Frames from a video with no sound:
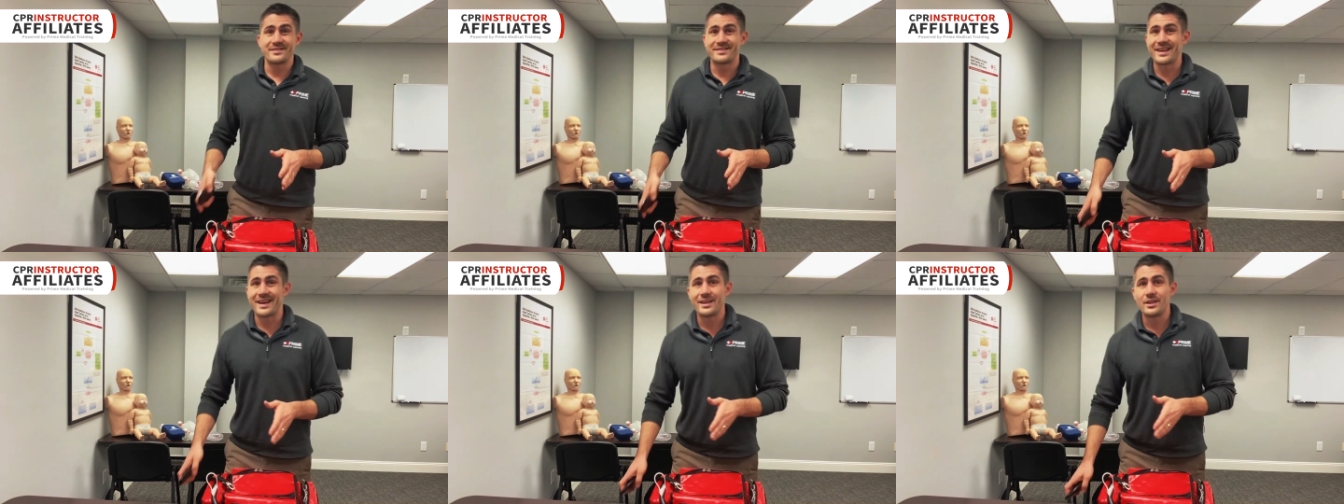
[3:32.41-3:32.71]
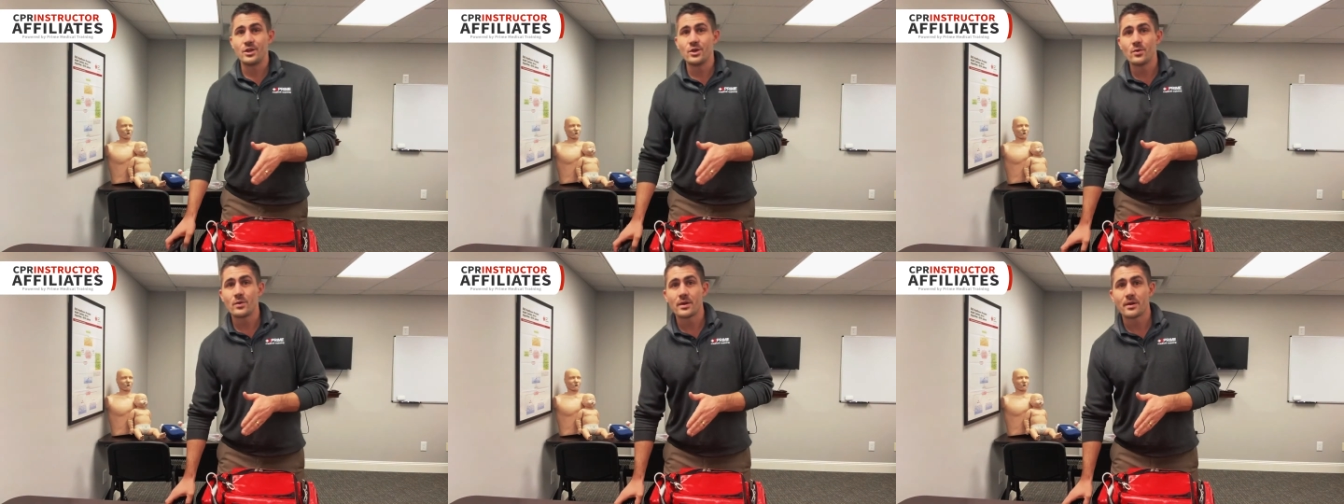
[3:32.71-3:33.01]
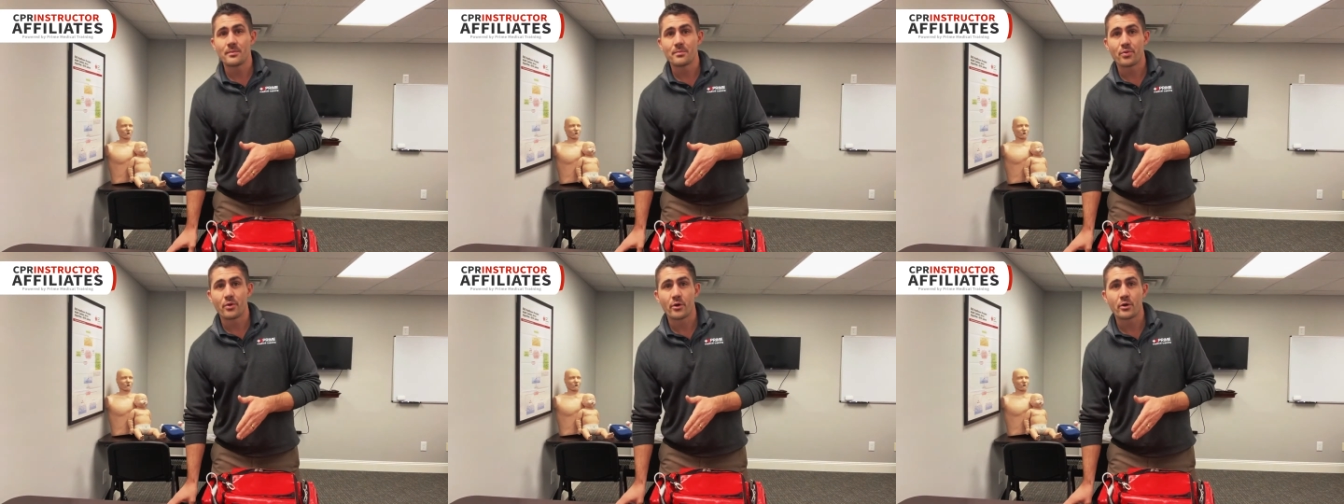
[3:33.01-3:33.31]
that you
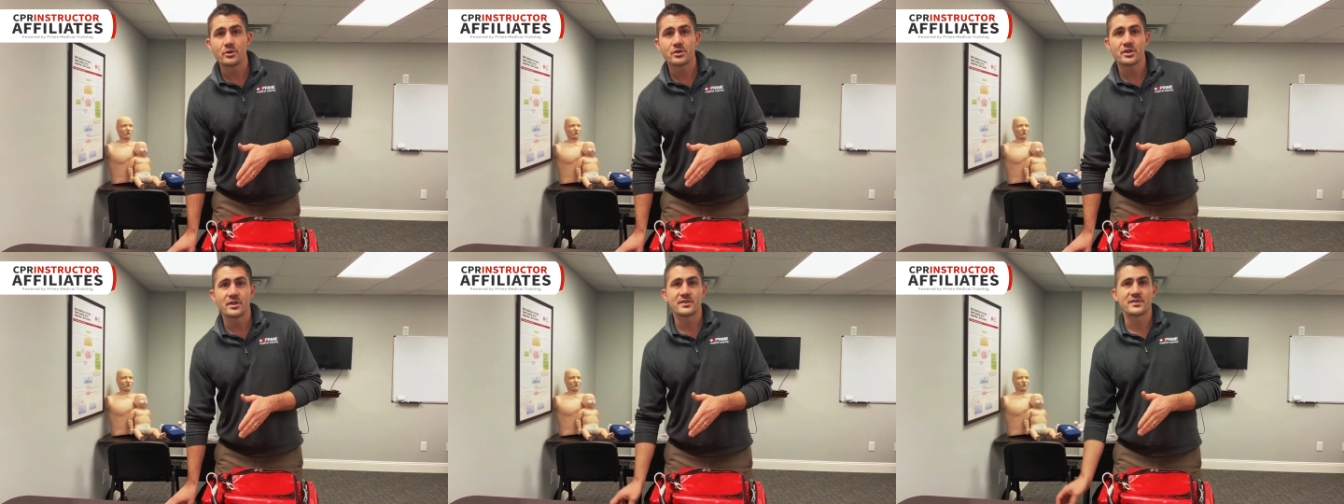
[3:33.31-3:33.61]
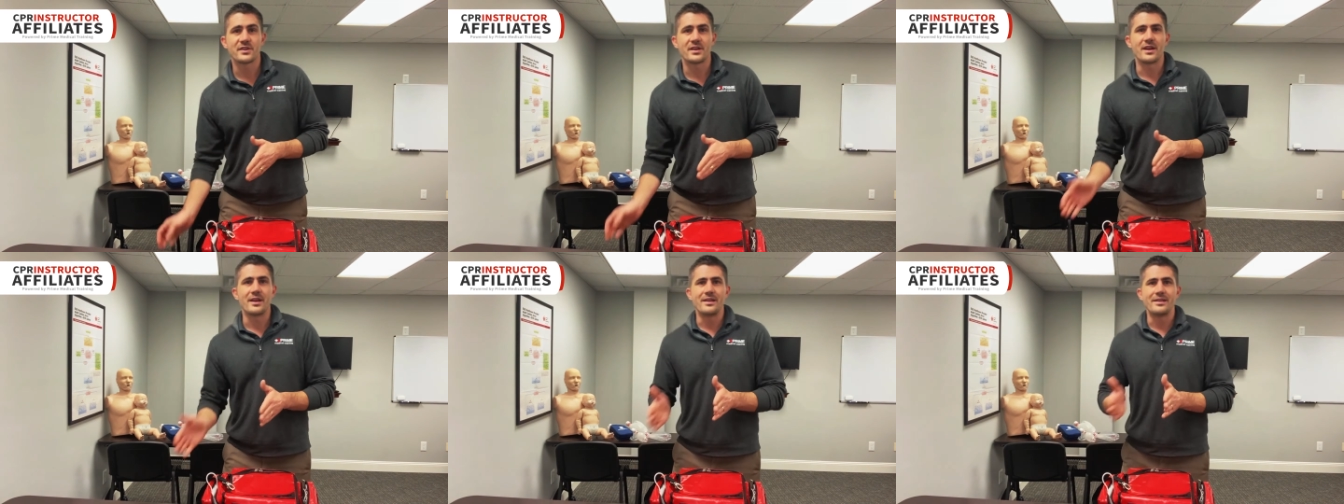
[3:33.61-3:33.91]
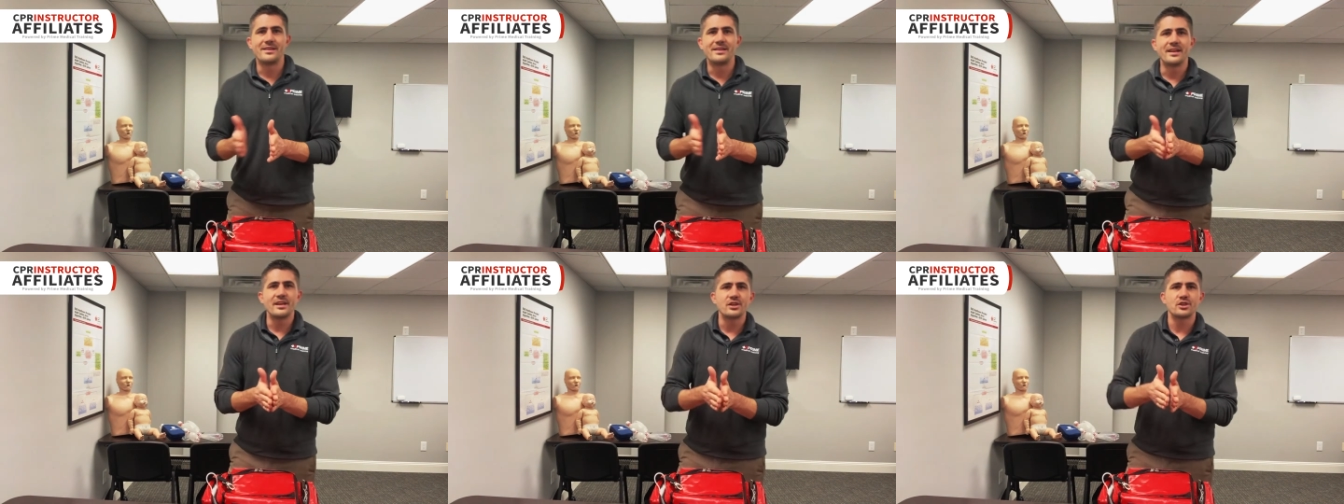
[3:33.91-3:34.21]
can purchase an
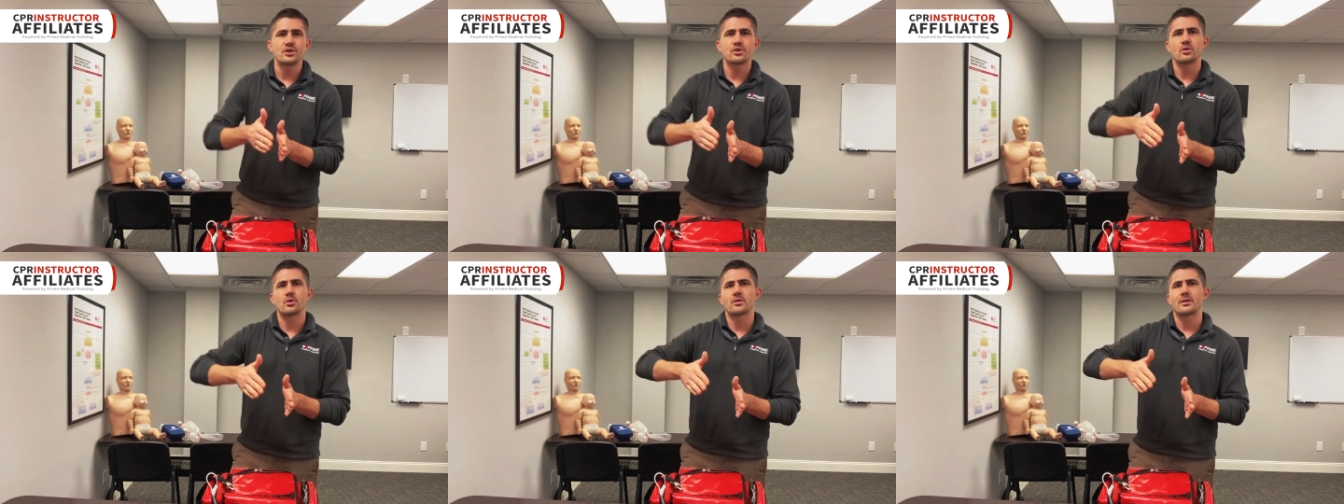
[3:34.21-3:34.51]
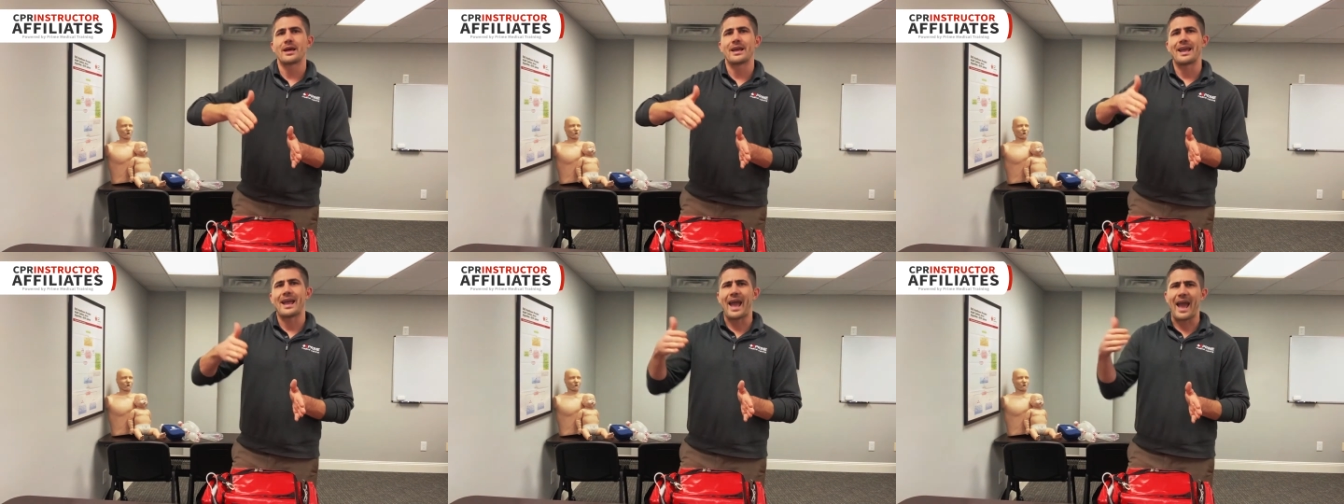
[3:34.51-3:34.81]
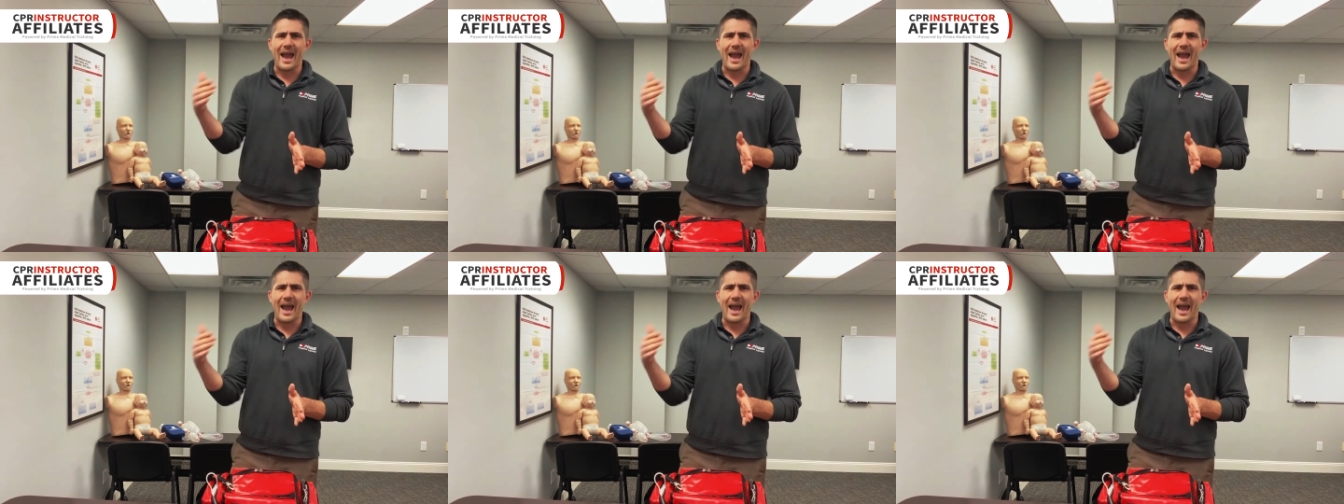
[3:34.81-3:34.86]
additional like